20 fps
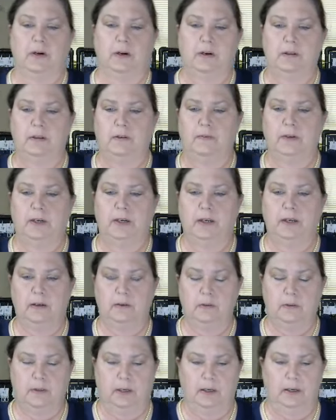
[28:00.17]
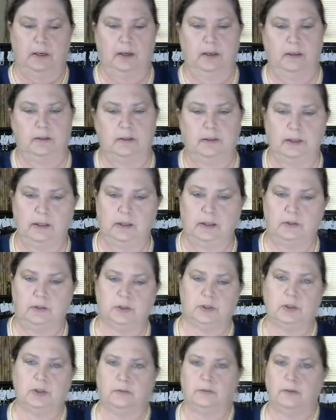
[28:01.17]
in the video, I thank you
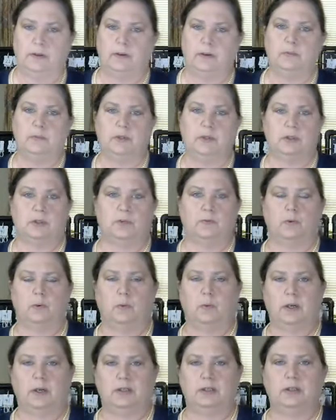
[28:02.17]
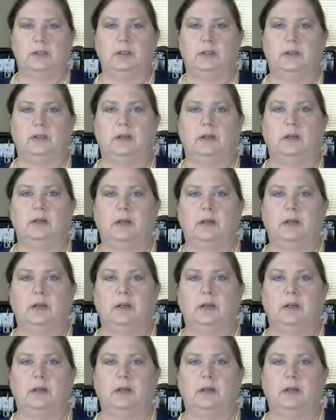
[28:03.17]
so very much for watching.